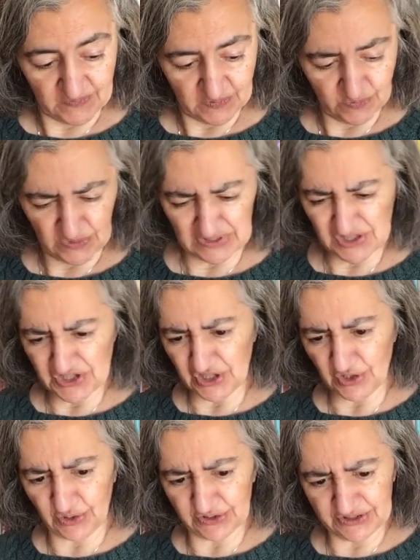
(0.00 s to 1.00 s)
What does she
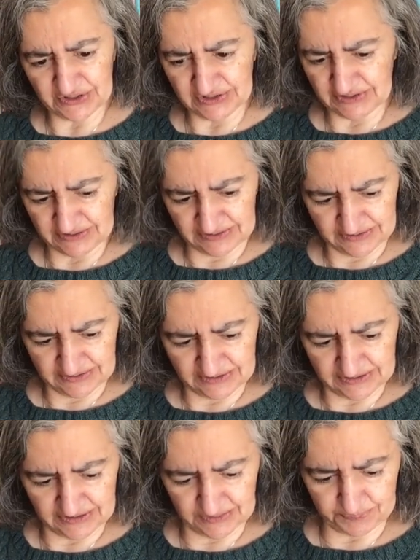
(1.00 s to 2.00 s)
call it?
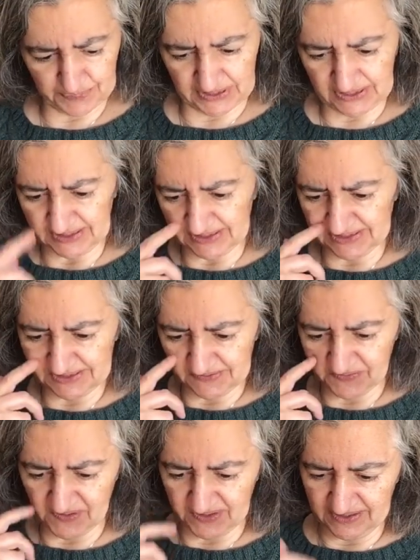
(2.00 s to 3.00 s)
The pink
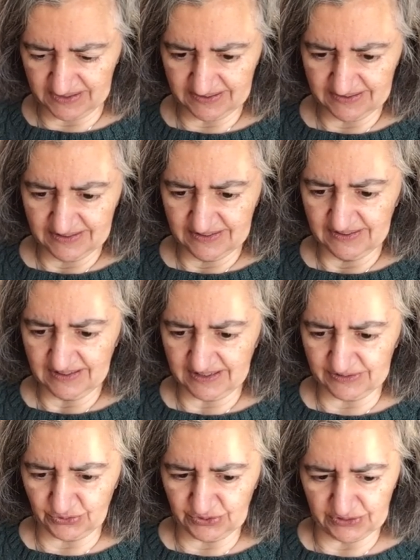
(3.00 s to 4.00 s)
thing? I
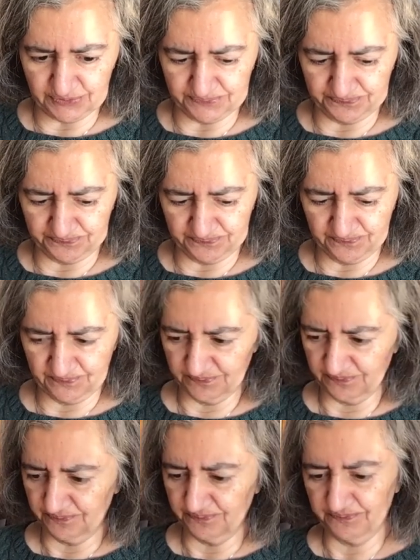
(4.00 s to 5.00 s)
don't know.
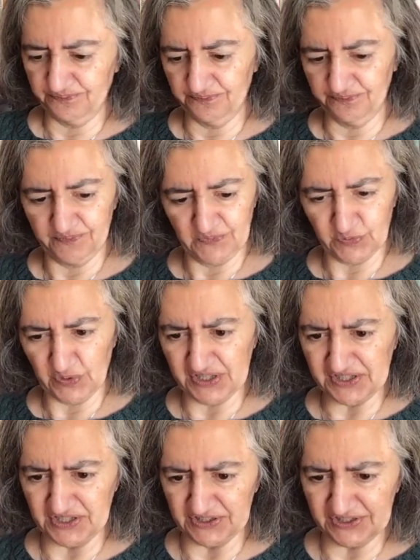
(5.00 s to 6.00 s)
Where
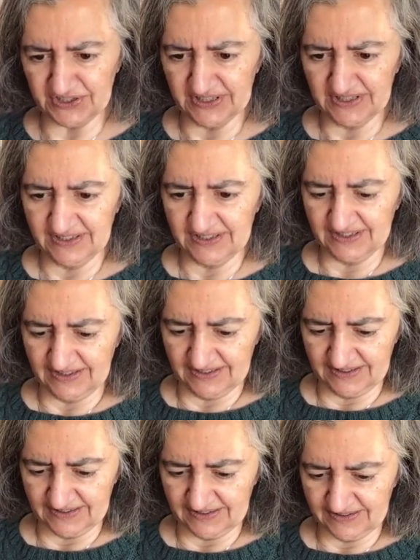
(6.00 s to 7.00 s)
is it?
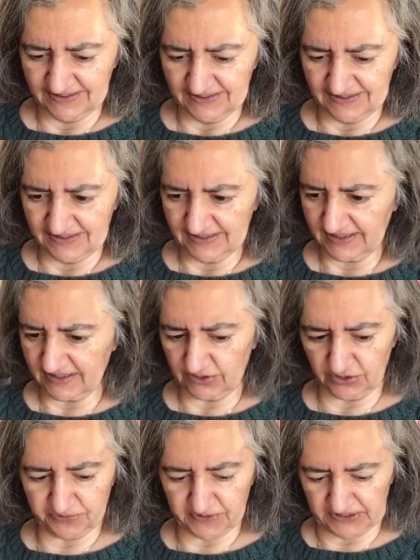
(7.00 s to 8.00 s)

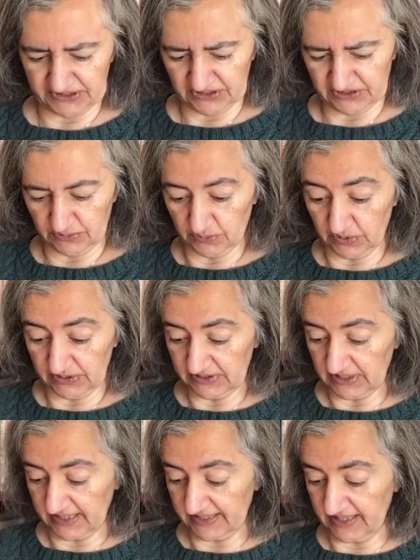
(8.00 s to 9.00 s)
Cannot find it.
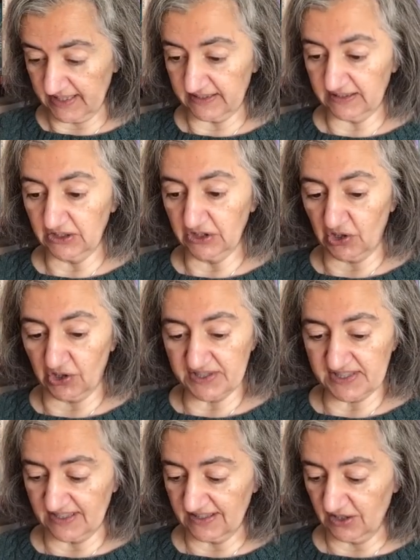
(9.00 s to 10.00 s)
Again,
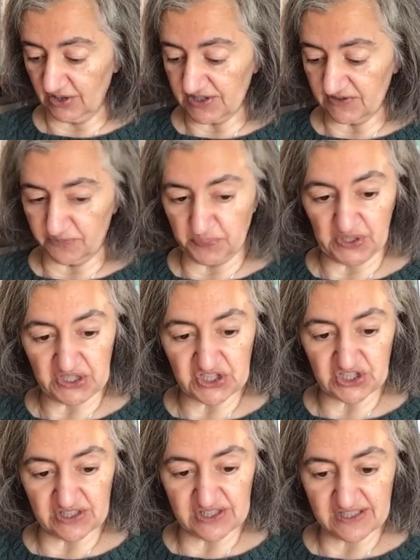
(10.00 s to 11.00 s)
lots and lots of
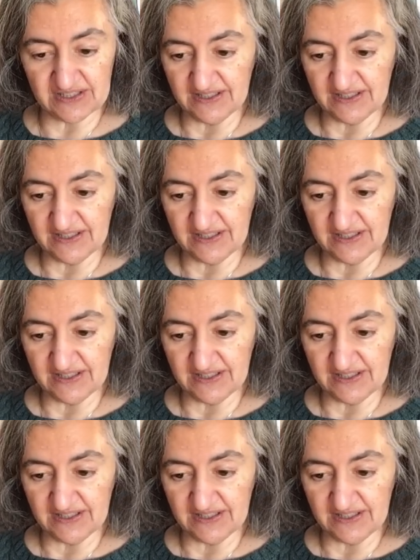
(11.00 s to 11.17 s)
pictures.